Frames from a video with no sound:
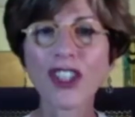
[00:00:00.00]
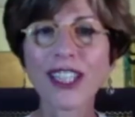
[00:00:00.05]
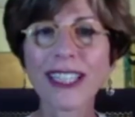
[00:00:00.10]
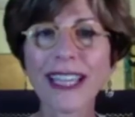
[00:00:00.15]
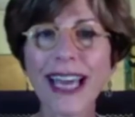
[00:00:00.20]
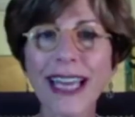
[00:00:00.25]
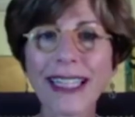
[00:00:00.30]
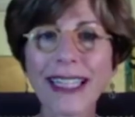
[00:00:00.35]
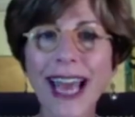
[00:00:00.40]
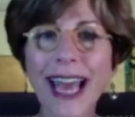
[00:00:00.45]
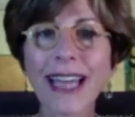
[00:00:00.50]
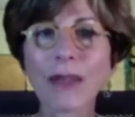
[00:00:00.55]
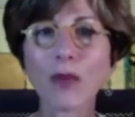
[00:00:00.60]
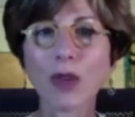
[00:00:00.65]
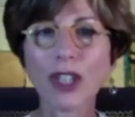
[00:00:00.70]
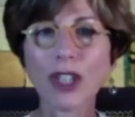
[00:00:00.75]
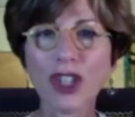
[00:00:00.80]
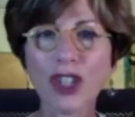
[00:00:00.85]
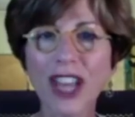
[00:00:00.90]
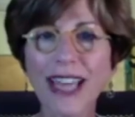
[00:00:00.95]
CNN,
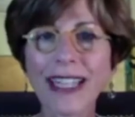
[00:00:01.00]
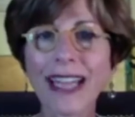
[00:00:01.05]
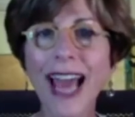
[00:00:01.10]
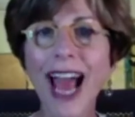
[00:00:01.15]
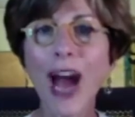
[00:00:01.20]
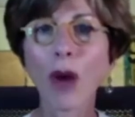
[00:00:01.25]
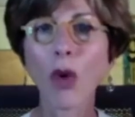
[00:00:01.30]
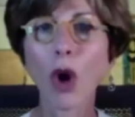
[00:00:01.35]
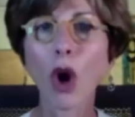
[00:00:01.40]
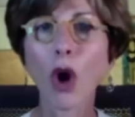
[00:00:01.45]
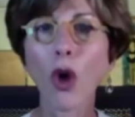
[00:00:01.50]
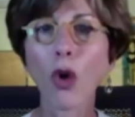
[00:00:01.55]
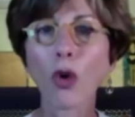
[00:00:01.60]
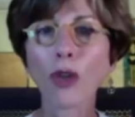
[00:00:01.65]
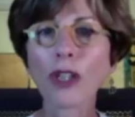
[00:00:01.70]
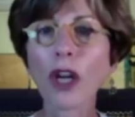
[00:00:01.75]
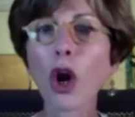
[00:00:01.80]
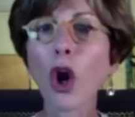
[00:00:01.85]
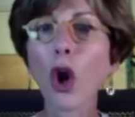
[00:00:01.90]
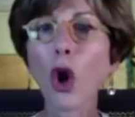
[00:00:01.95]
which they now
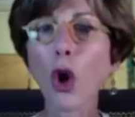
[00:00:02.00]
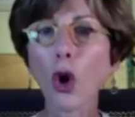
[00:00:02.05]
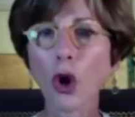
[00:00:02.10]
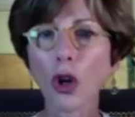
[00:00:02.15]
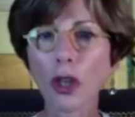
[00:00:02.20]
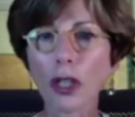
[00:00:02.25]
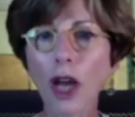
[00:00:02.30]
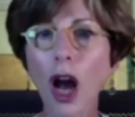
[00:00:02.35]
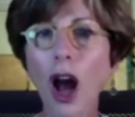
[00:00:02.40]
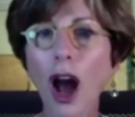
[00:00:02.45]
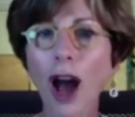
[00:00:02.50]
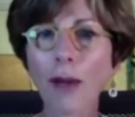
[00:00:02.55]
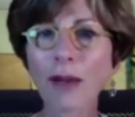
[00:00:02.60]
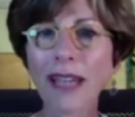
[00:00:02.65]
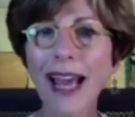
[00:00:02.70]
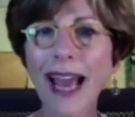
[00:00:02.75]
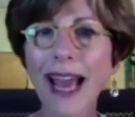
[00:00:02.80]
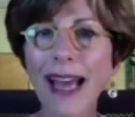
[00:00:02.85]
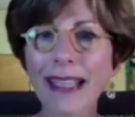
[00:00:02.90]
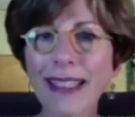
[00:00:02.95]
own, or
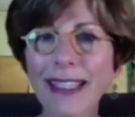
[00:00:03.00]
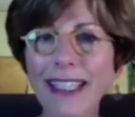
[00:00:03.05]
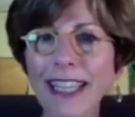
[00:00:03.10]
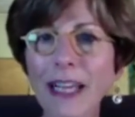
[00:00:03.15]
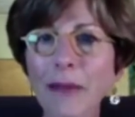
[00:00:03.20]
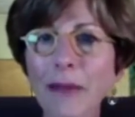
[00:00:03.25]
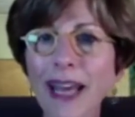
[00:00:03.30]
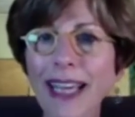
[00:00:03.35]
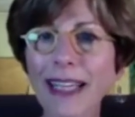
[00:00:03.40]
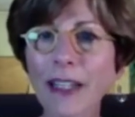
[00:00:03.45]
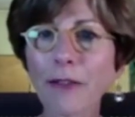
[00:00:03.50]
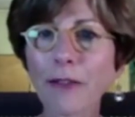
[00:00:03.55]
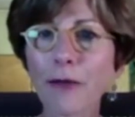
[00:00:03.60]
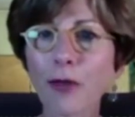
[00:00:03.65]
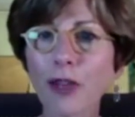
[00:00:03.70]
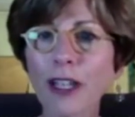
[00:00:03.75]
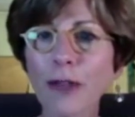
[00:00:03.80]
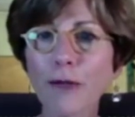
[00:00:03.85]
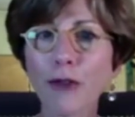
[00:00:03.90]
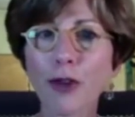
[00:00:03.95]
Comcast can make it
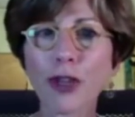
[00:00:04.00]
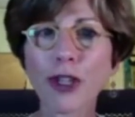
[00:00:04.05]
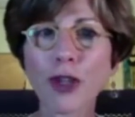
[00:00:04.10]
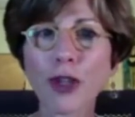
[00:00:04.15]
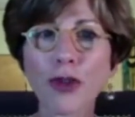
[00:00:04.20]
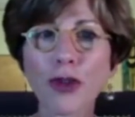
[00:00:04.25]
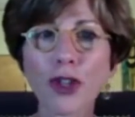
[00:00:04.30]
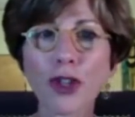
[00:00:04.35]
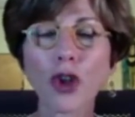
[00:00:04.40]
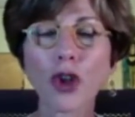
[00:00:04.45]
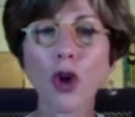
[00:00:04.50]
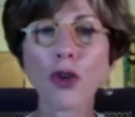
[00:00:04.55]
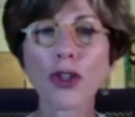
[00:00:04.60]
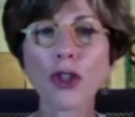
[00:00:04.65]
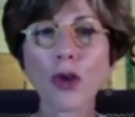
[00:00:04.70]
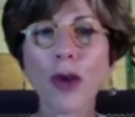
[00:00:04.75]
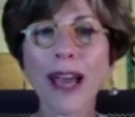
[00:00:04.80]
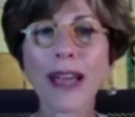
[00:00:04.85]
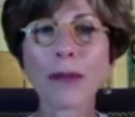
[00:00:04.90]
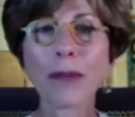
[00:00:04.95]
free for you to go
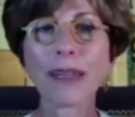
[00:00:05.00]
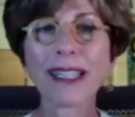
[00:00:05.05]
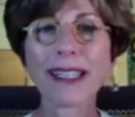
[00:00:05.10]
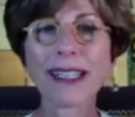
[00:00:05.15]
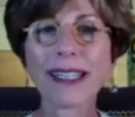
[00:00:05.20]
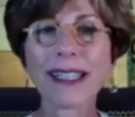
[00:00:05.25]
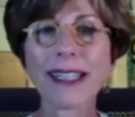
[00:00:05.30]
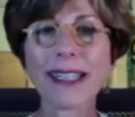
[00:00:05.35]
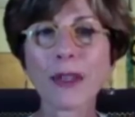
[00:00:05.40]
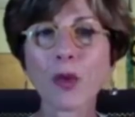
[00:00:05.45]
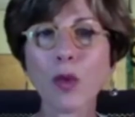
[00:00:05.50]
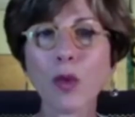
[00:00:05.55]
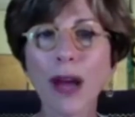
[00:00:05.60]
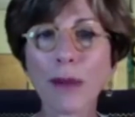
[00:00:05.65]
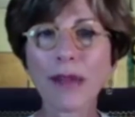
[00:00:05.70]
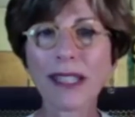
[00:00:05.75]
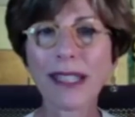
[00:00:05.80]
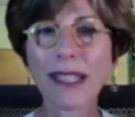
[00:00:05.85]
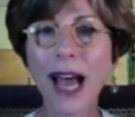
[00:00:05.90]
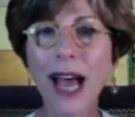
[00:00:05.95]
to NBC's
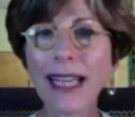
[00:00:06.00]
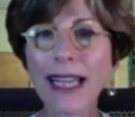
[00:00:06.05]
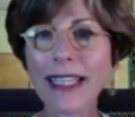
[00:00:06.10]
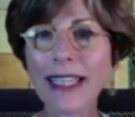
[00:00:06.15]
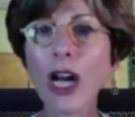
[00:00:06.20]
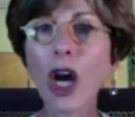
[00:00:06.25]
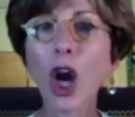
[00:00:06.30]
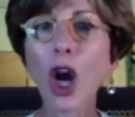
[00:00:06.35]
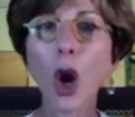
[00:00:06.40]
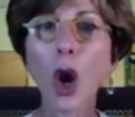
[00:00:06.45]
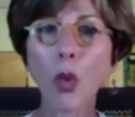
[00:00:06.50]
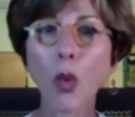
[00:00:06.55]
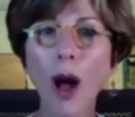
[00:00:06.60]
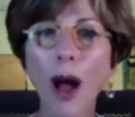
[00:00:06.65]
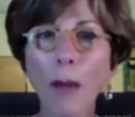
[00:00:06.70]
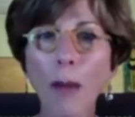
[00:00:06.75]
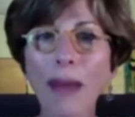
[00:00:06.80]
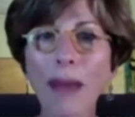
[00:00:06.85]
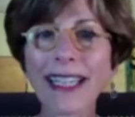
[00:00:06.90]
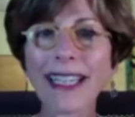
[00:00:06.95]
website
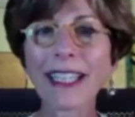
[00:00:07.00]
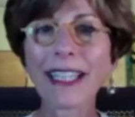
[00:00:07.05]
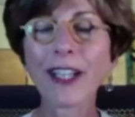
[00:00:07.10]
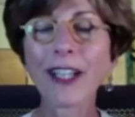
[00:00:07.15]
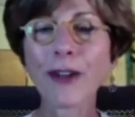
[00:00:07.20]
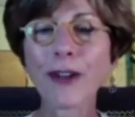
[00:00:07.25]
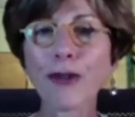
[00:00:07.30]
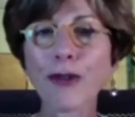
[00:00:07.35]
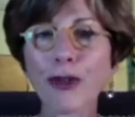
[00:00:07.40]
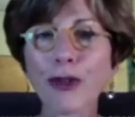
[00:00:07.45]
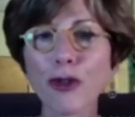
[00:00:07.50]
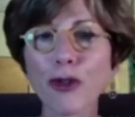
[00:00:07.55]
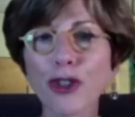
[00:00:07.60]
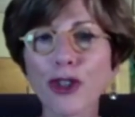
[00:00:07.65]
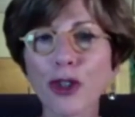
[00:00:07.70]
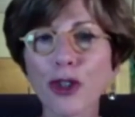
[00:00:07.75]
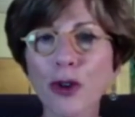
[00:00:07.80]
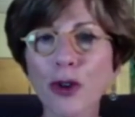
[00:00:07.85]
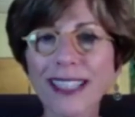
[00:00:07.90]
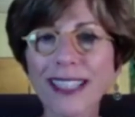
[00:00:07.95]
while making you use
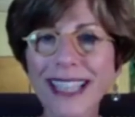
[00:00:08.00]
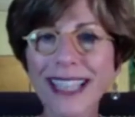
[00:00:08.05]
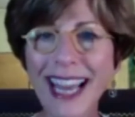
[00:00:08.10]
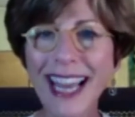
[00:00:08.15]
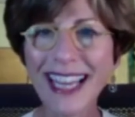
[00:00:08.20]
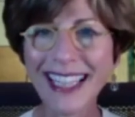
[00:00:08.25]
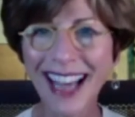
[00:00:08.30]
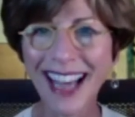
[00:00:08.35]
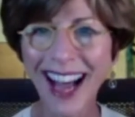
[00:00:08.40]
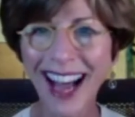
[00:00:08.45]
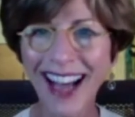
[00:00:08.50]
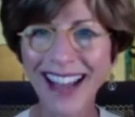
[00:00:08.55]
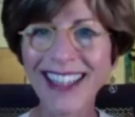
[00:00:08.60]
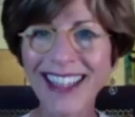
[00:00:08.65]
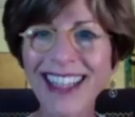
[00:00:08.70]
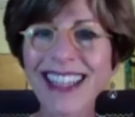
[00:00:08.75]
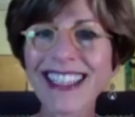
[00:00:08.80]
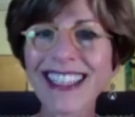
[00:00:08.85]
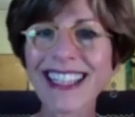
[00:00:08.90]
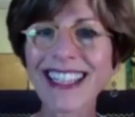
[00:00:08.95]
your data
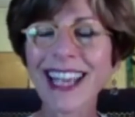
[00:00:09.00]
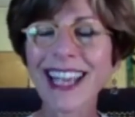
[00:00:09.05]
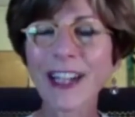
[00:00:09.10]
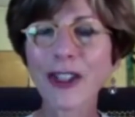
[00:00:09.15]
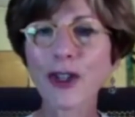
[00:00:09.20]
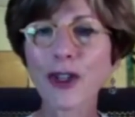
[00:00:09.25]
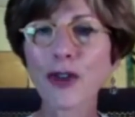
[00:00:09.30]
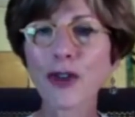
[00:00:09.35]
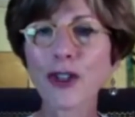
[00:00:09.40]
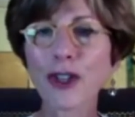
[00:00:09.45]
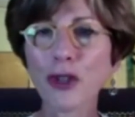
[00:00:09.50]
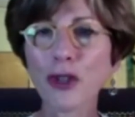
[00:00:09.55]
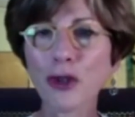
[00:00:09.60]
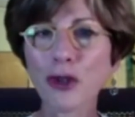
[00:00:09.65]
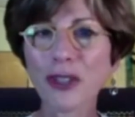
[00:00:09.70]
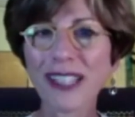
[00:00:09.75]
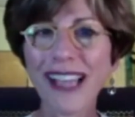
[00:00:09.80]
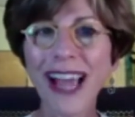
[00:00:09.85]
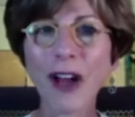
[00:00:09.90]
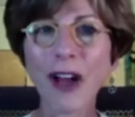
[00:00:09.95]
to get your
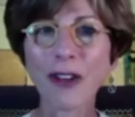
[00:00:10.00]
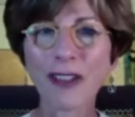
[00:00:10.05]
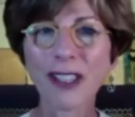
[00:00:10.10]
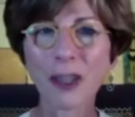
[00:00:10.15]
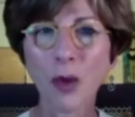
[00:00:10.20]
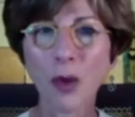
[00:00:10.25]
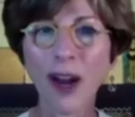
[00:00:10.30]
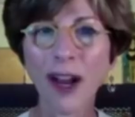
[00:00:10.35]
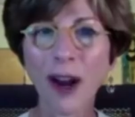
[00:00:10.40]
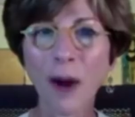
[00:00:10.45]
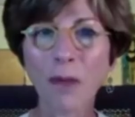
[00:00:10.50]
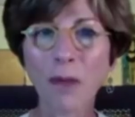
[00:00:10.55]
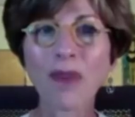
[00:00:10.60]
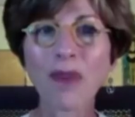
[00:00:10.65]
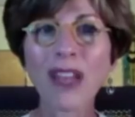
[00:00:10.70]
news elsewhere.